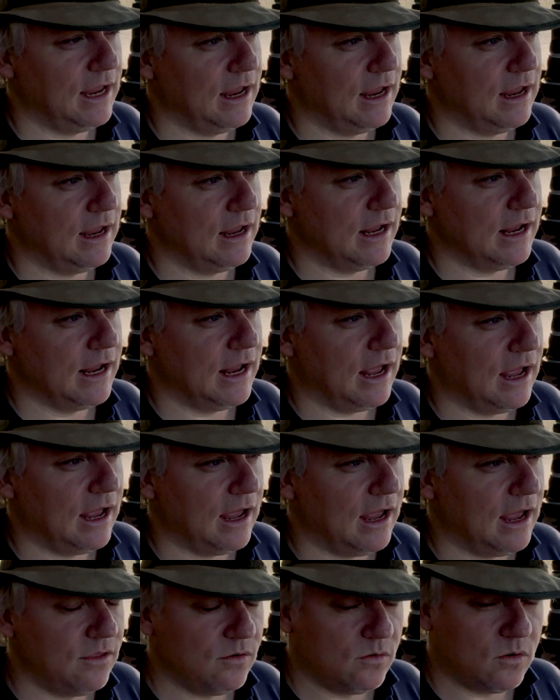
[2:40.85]
Uh,
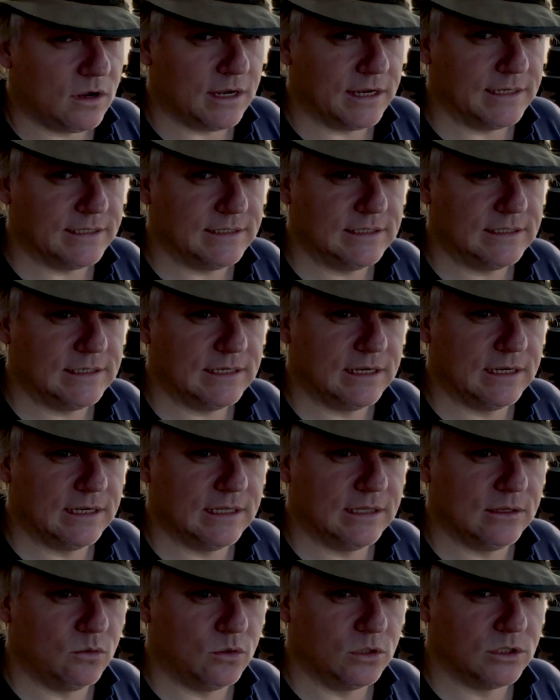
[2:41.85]
otherwise,
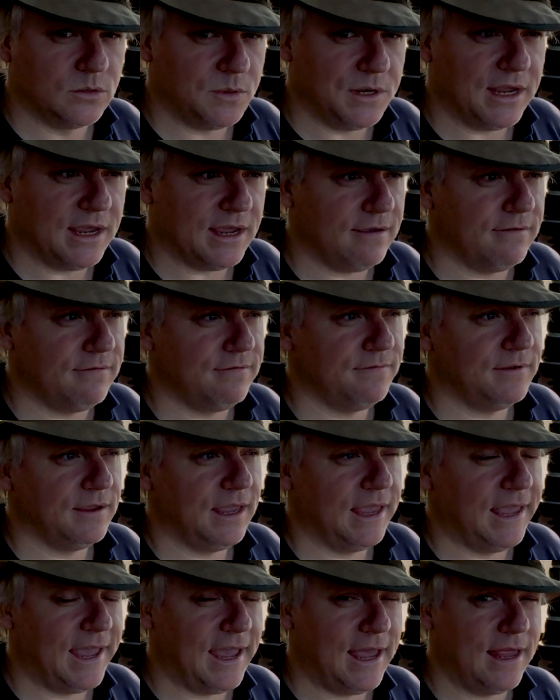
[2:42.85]
the water we have
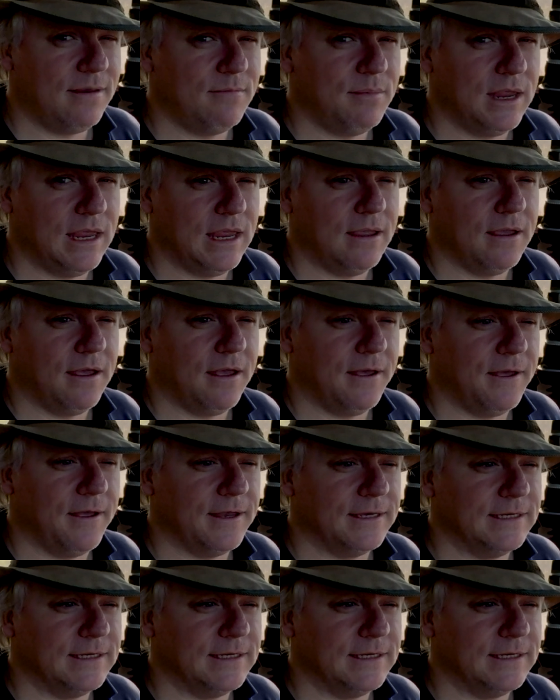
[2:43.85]
can be uh,